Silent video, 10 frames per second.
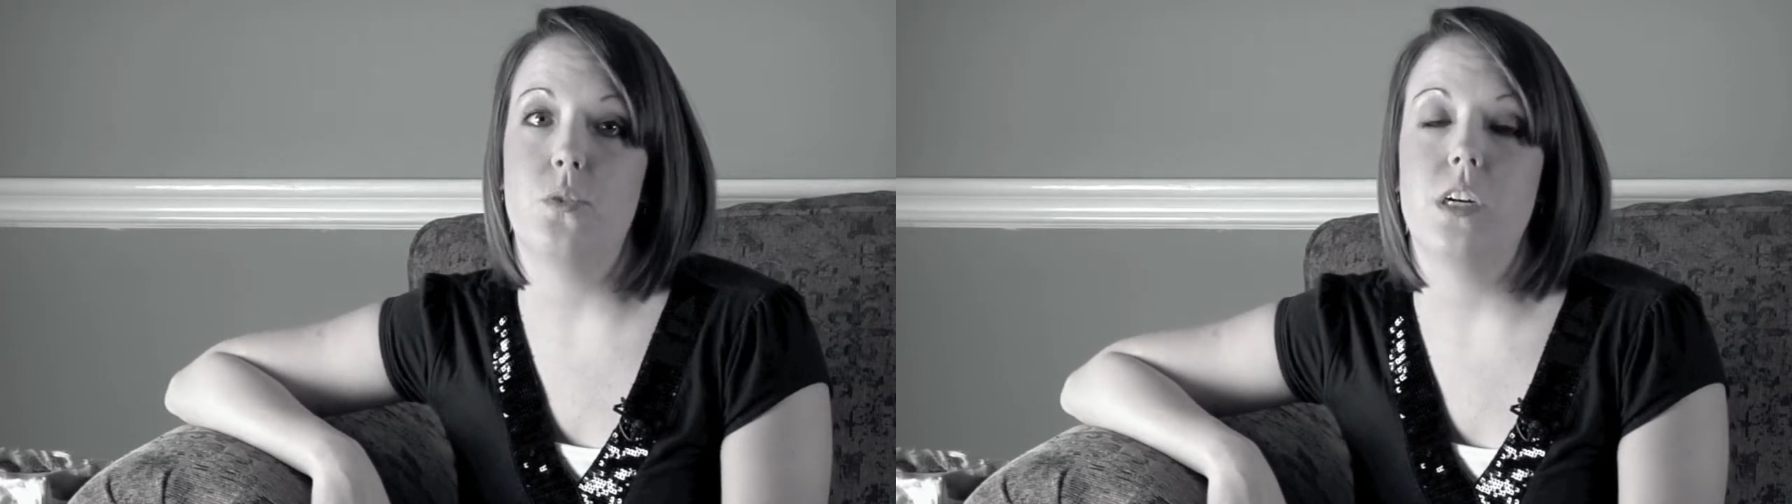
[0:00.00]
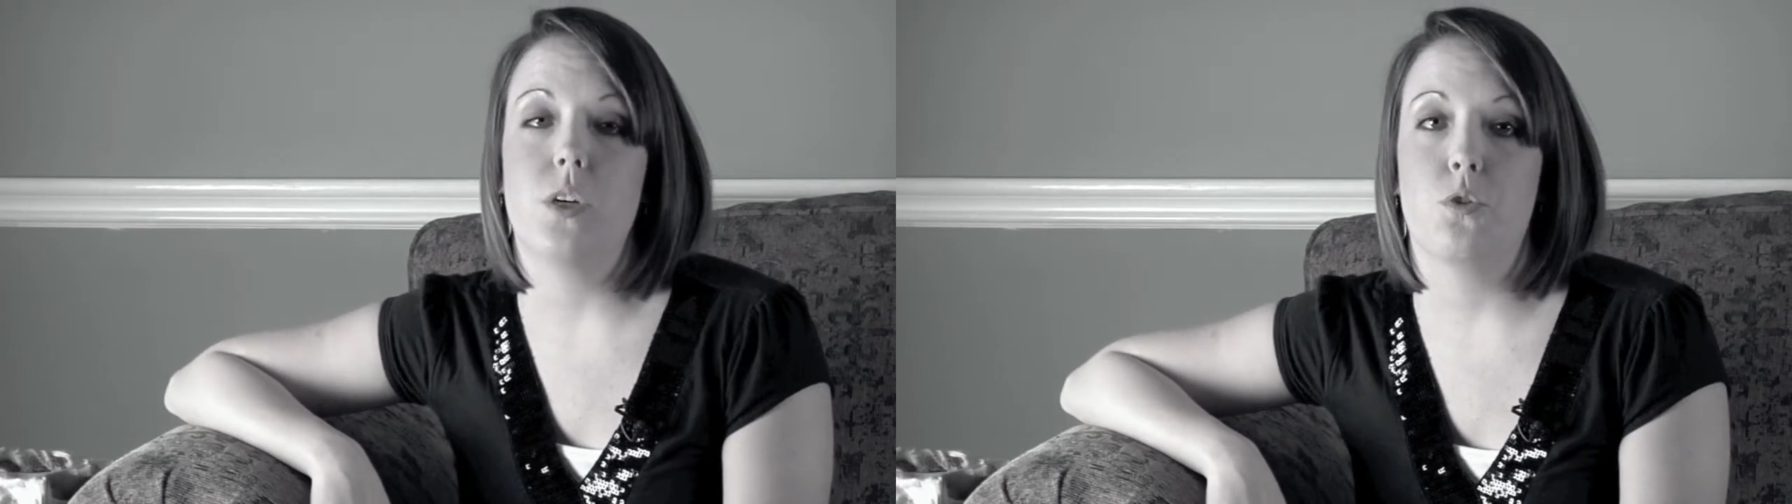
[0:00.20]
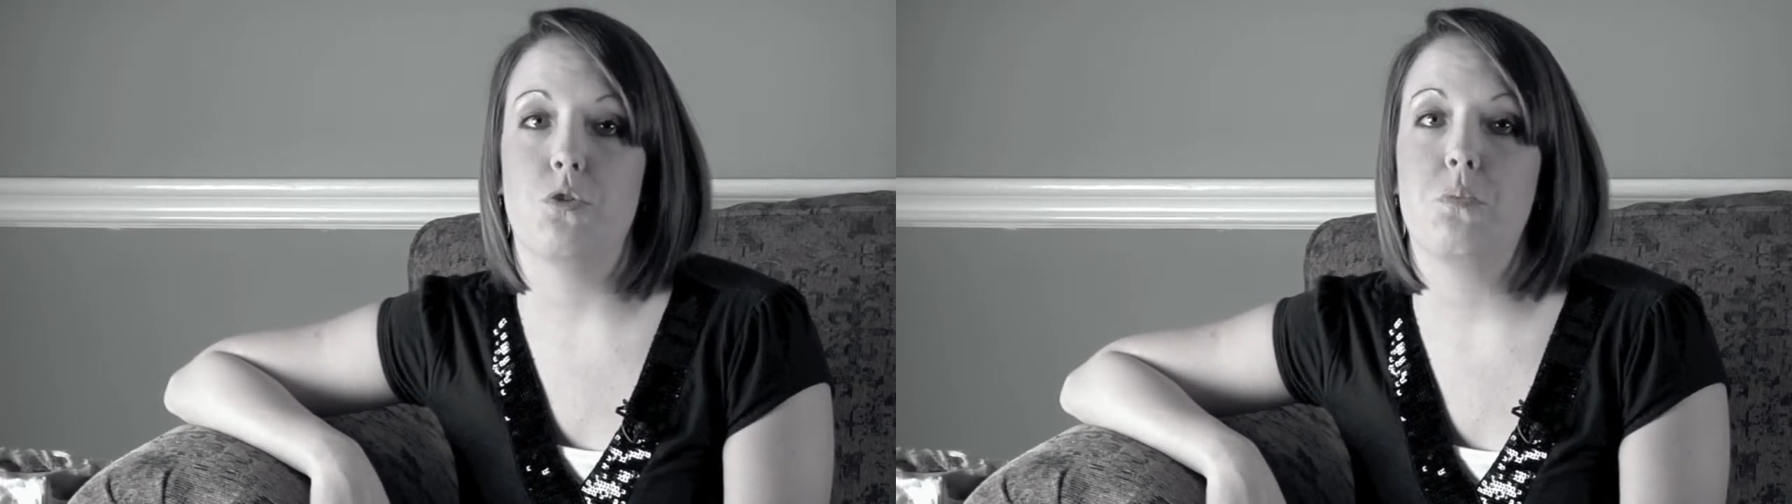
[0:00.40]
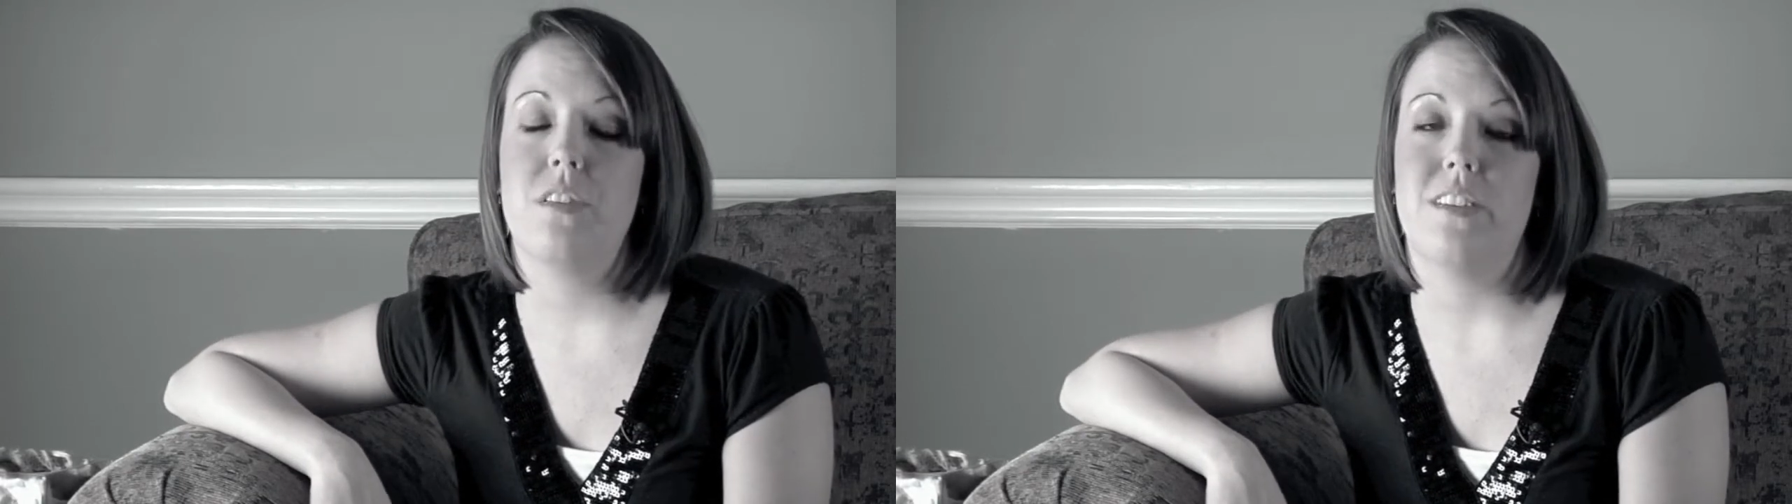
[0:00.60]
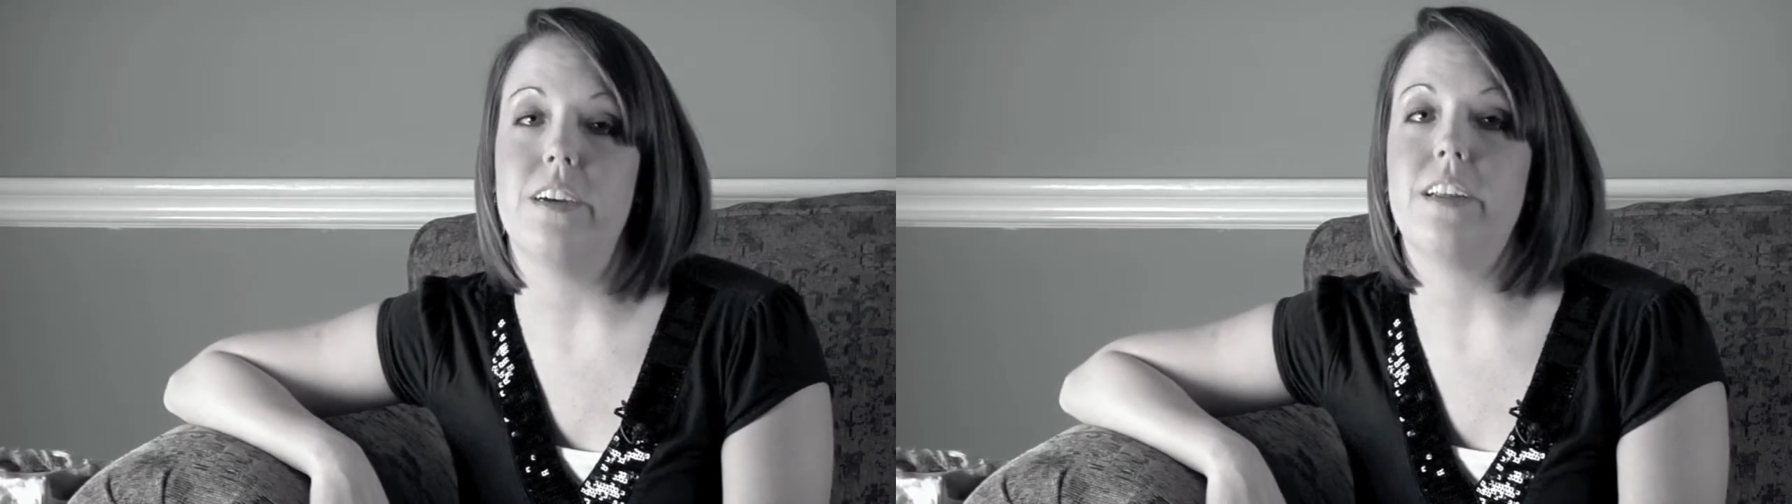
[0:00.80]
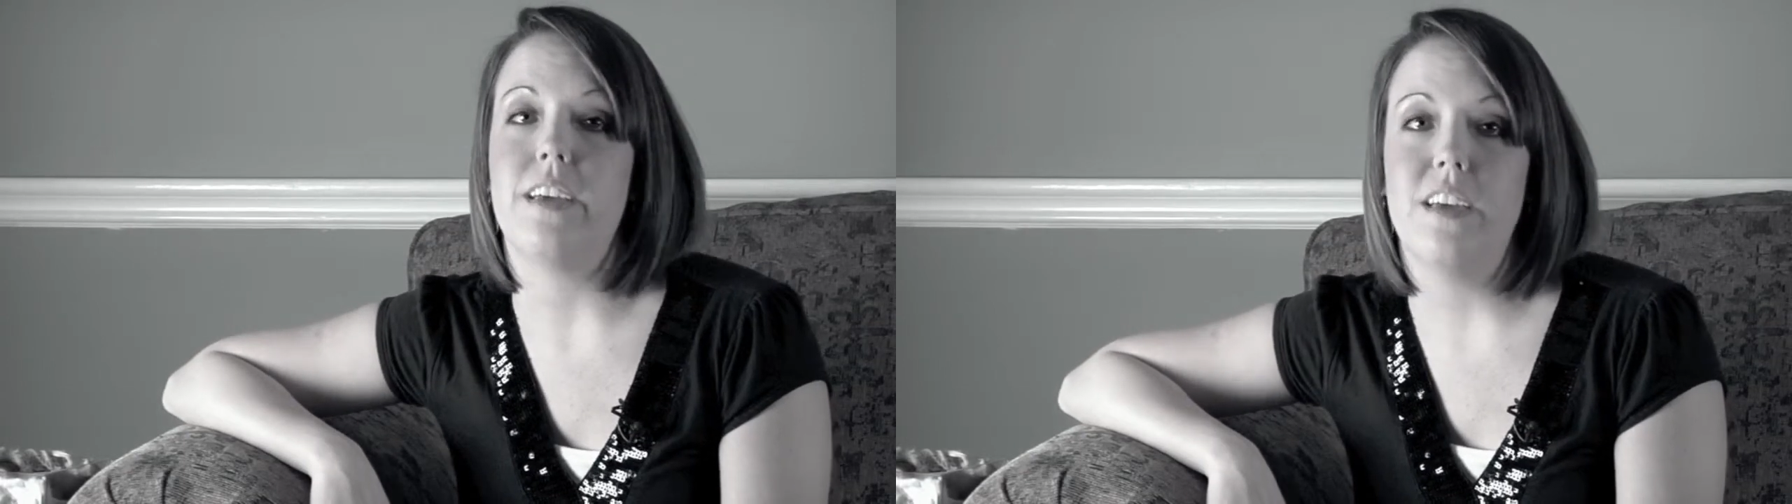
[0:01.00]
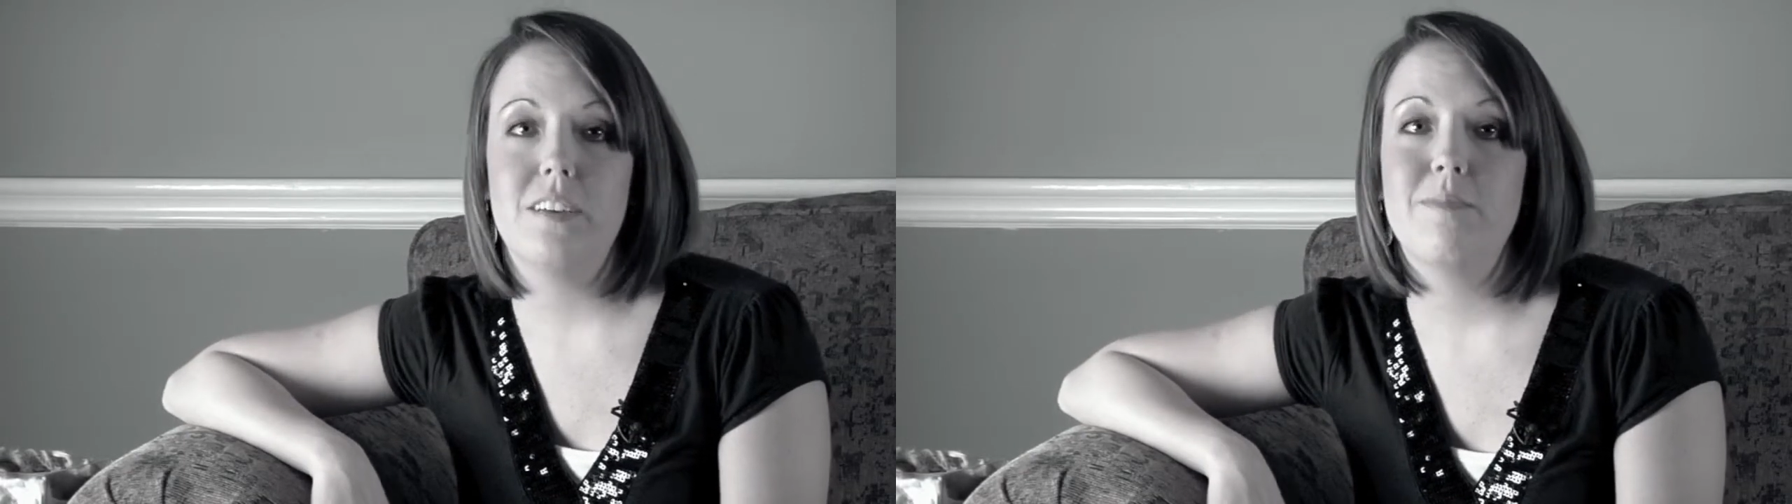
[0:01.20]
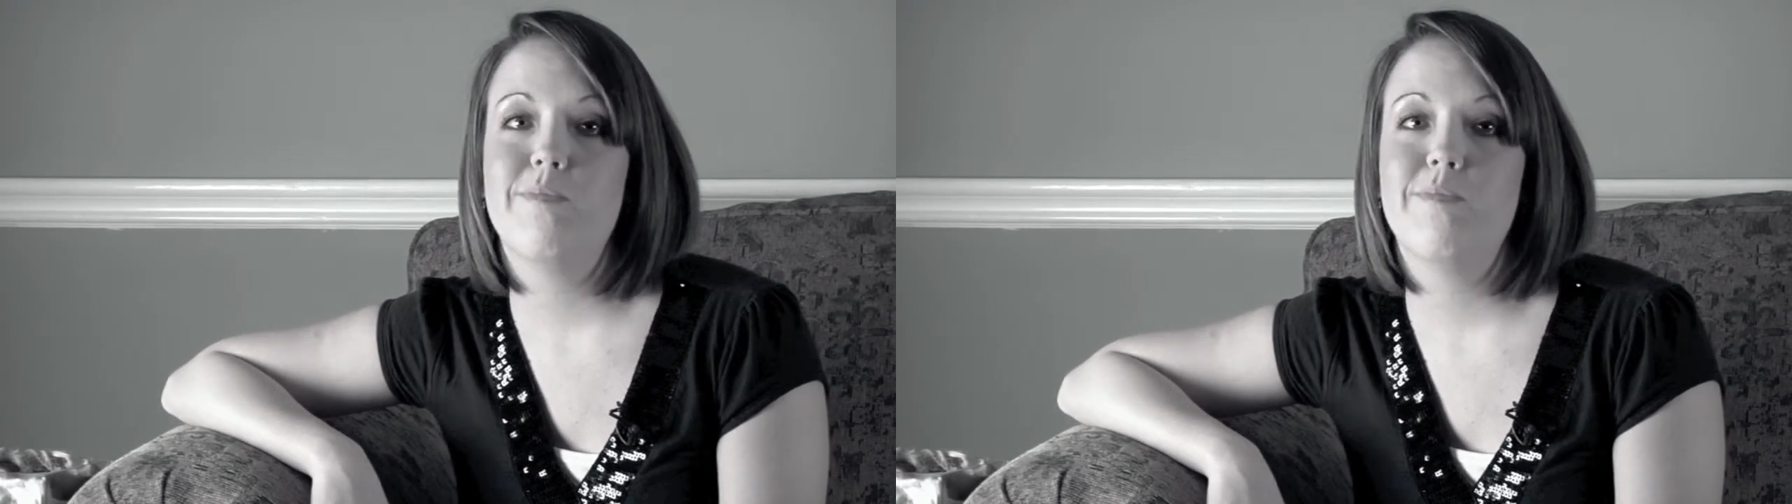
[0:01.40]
a group study.